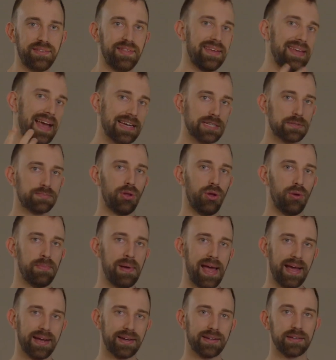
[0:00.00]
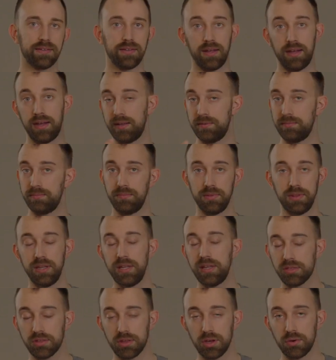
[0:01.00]
the gas blowback
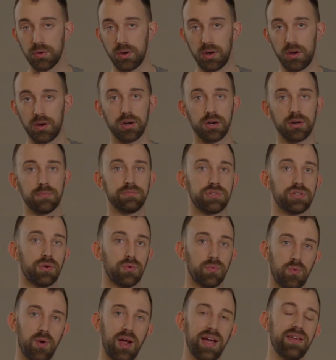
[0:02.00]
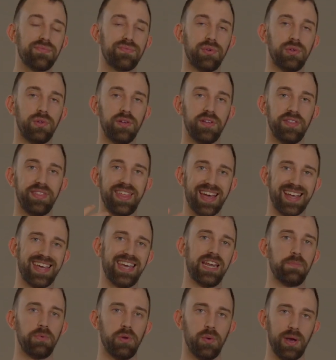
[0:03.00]
Lithgow Arms rifle that
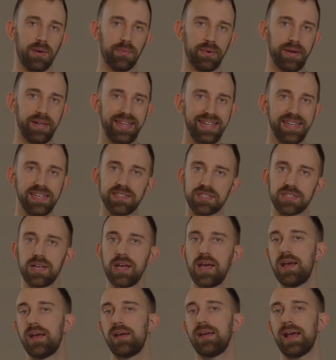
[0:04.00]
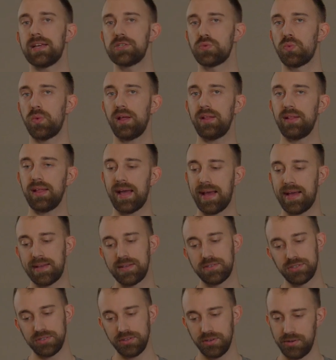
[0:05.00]
KWA released, as well
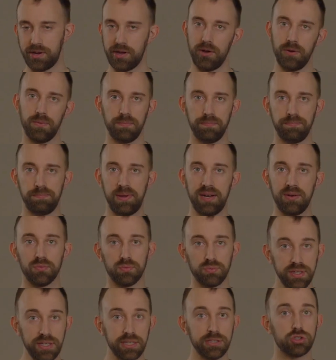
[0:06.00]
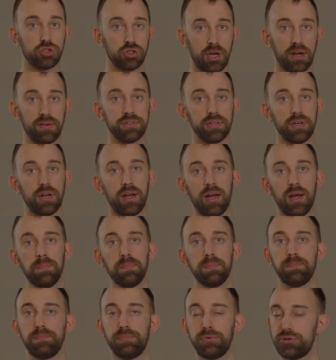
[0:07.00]
as, being really softened
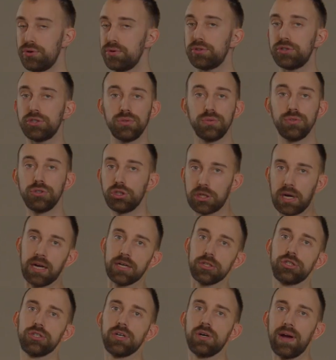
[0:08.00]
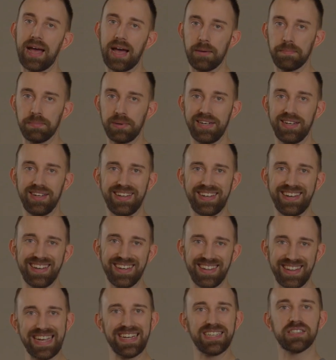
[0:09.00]
up due to SHOT Show happening in
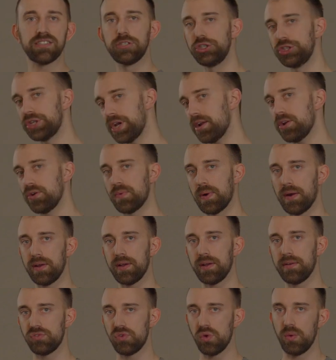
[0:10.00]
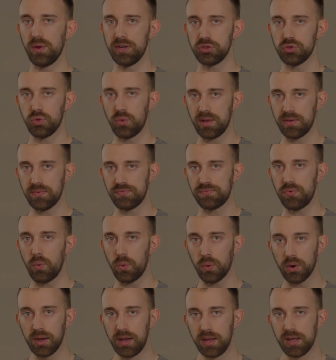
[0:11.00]
late January of
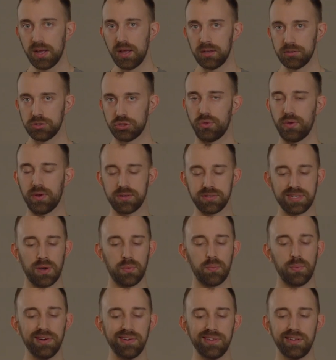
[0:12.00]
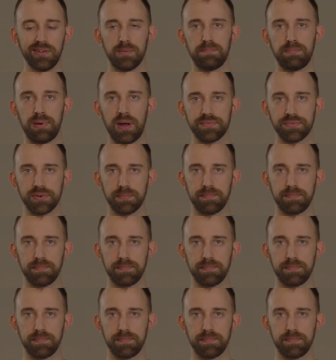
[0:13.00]
2024. So there was that weird little buffer